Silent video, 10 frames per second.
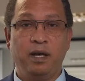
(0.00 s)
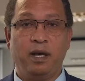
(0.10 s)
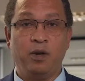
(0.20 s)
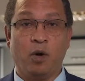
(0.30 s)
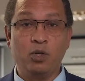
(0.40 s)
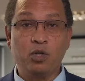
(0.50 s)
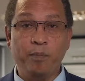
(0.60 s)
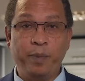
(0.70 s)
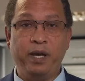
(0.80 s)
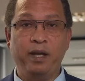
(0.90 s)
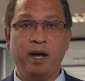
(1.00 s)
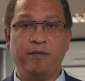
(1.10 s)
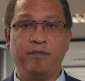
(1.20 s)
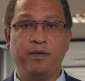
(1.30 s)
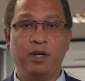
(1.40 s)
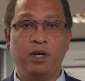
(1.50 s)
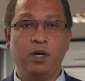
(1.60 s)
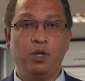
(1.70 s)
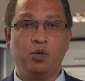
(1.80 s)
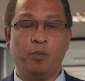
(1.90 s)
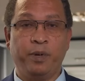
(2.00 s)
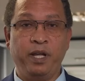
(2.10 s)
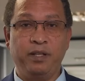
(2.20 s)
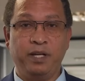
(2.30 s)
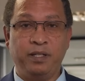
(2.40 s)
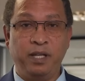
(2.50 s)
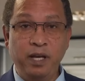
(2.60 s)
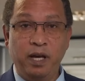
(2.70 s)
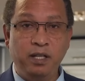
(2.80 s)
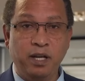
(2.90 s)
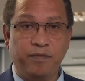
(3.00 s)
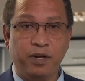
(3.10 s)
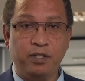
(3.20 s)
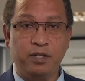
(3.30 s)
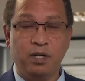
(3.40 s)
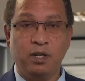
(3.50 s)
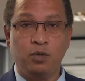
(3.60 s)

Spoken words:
and also big enough to bring the DA difference